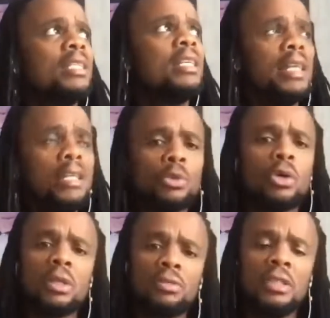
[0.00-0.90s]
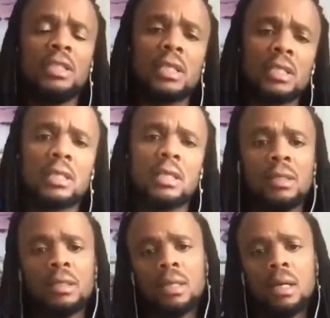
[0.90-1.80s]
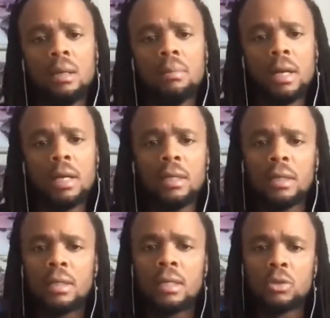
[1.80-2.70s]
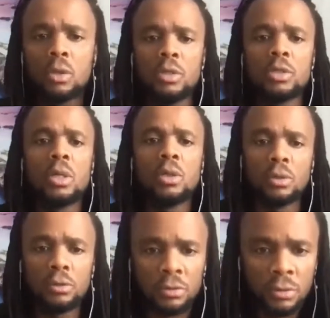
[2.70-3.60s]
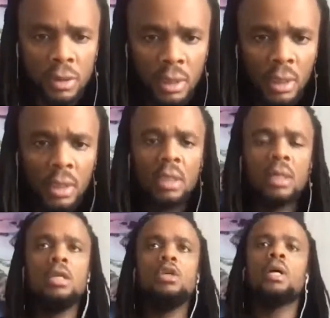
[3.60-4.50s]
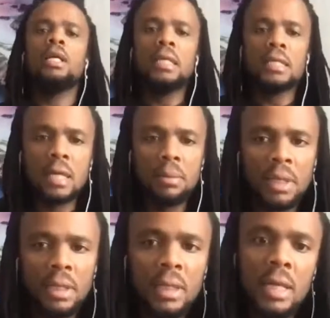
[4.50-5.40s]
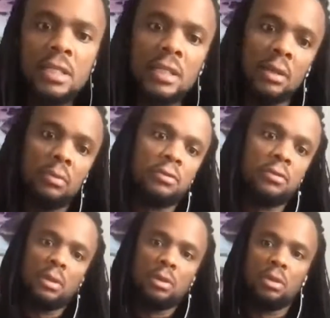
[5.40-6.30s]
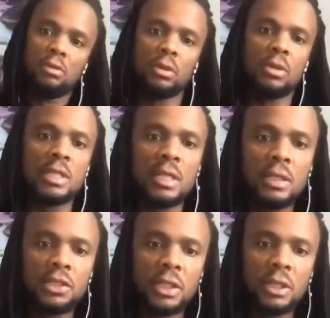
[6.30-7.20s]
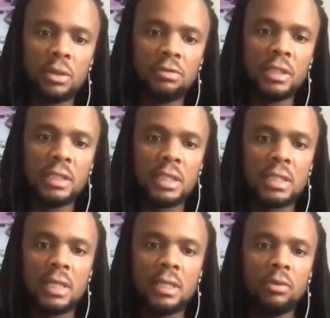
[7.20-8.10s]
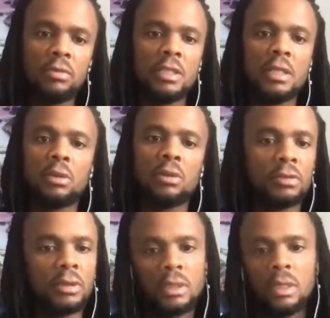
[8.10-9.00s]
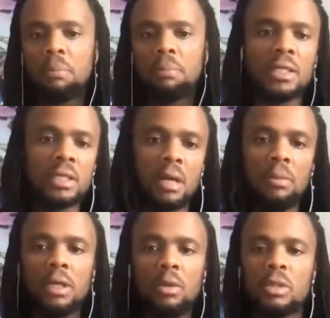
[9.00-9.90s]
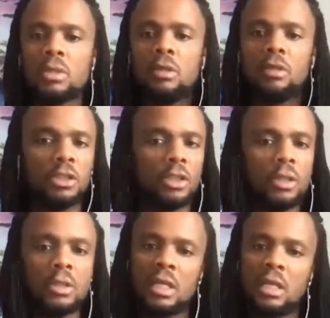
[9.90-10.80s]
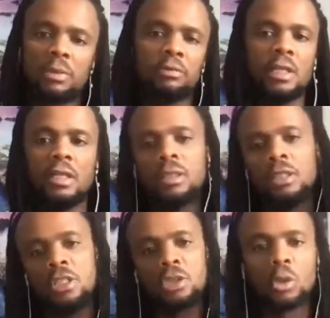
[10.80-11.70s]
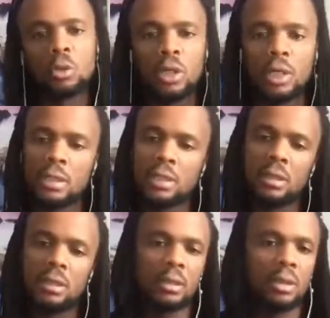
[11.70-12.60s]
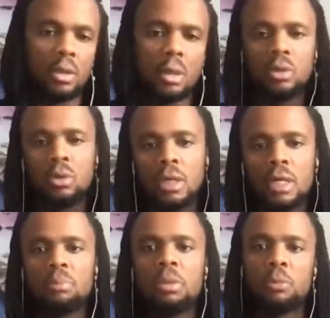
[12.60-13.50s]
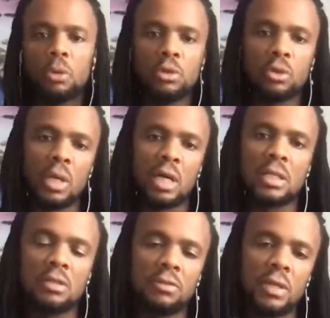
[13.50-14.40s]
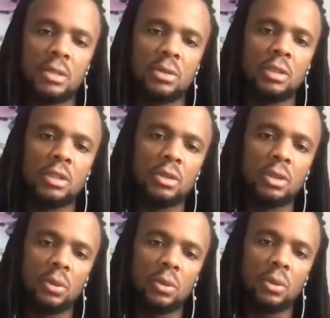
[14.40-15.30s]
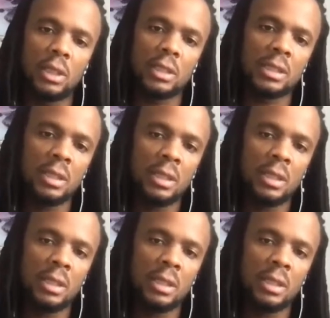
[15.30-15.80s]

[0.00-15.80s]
gains were on the fintech side. I think that's where we saw a lot of new ideas coming in. Nigeria, of course, led the trend on the fintech side. We've seen a lot of companies coming in with solutions like providing digital wallets and, getting people to access funds on digital wallets.